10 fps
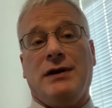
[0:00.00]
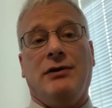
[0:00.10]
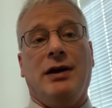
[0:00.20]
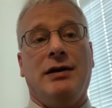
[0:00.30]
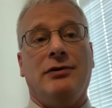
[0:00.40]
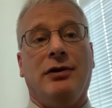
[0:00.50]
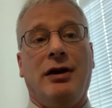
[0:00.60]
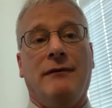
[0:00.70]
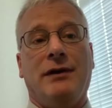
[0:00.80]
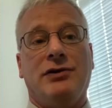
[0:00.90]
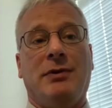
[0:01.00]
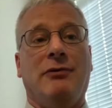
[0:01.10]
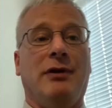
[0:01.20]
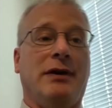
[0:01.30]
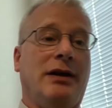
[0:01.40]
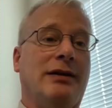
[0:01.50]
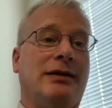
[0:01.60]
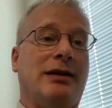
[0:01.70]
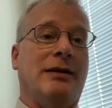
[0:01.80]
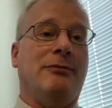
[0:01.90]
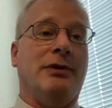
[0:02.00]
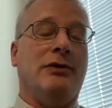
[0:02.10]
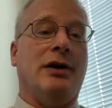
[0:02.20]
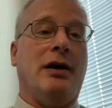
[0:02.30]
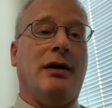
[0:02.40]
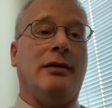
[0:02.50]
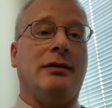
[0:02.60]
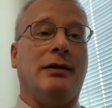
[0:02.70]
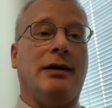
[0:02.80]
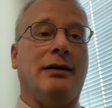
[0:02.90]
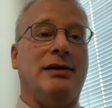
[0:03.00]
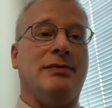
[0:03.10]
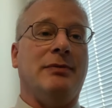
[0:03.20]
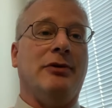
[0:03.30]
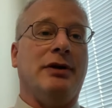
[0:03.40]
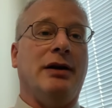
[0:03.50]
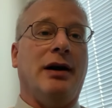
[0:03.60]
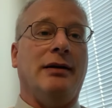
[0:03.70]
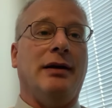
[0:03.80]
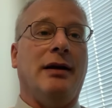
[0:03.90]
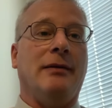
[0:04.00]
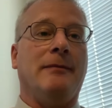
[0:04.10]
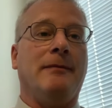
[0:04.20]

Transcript: thing you get in your life, and it should be the one thing you get to keep when you die and these people were denied that.